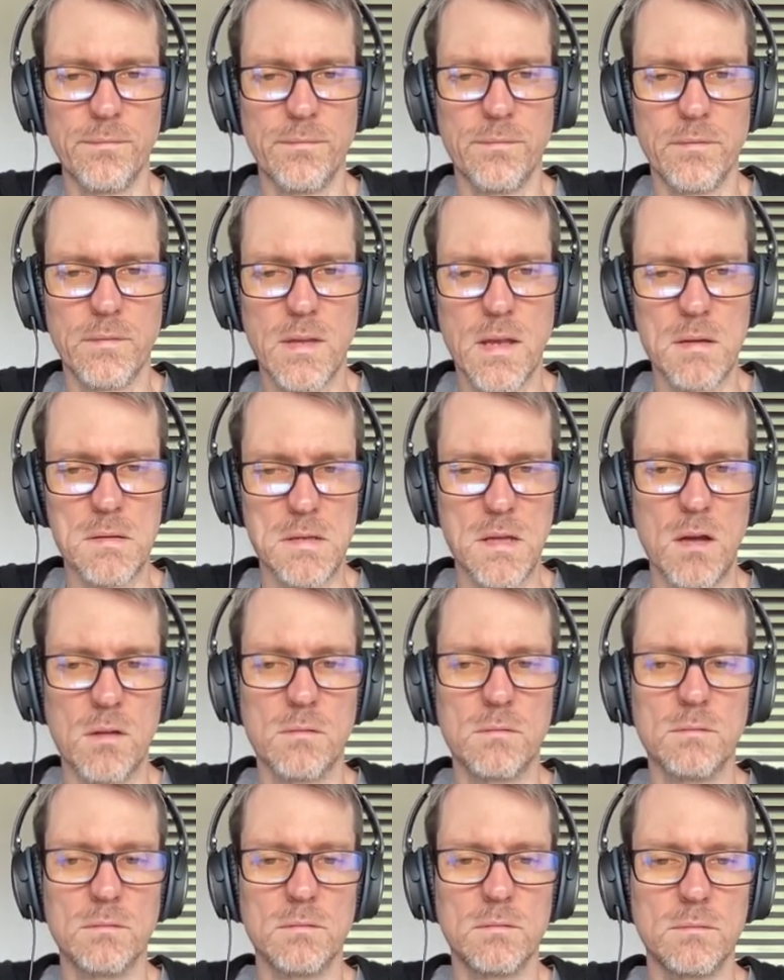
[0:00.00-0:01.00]
There you go.
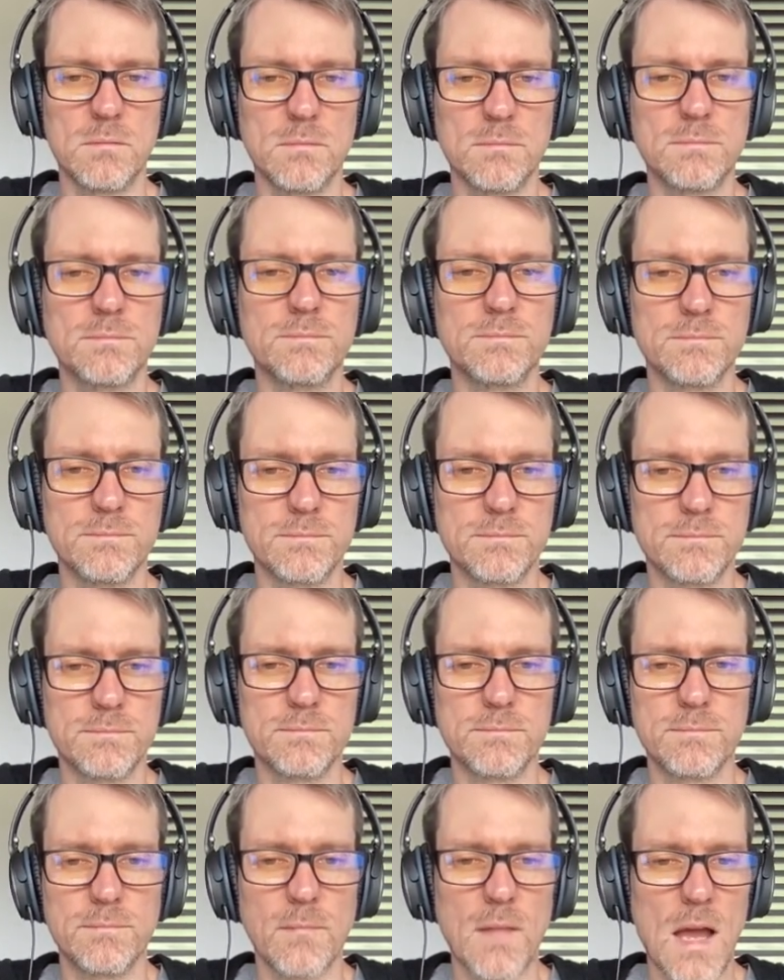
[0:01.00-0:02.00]

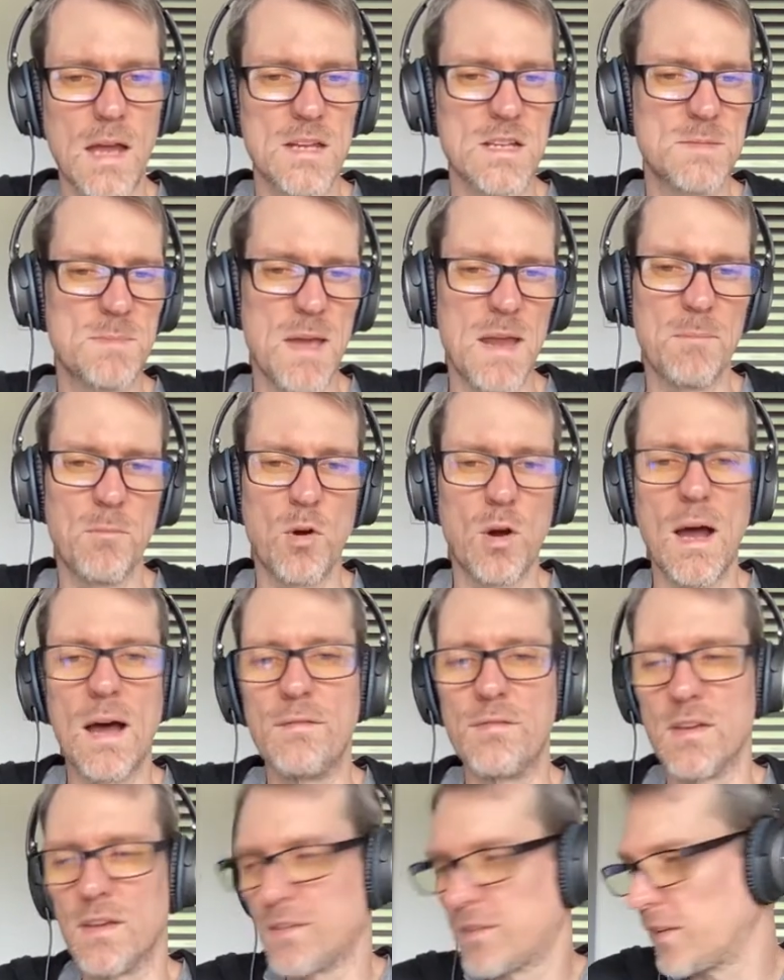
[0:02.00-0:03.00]
I just made it more
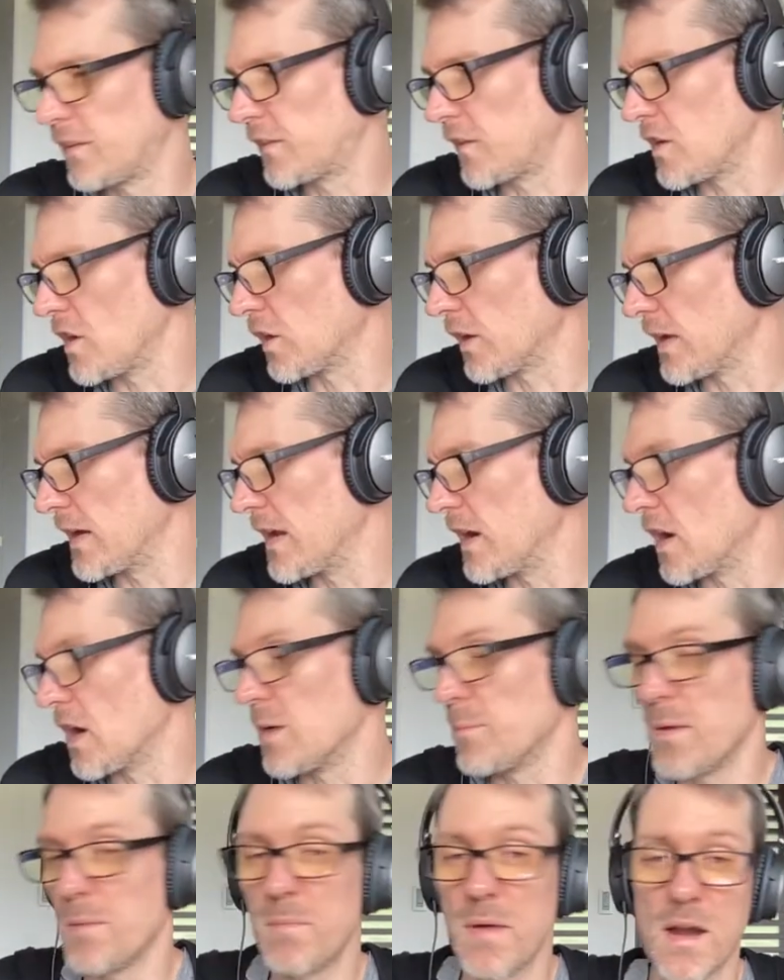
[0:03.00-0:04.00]
obvious so y'all can hear it
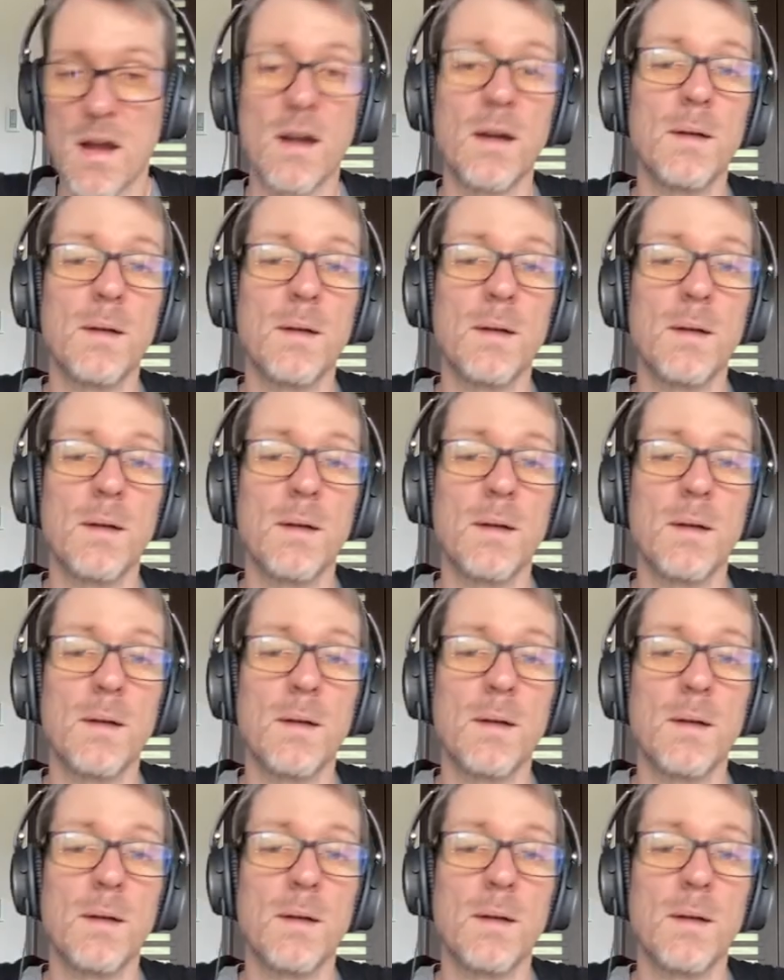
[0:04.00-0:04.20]
a bit better.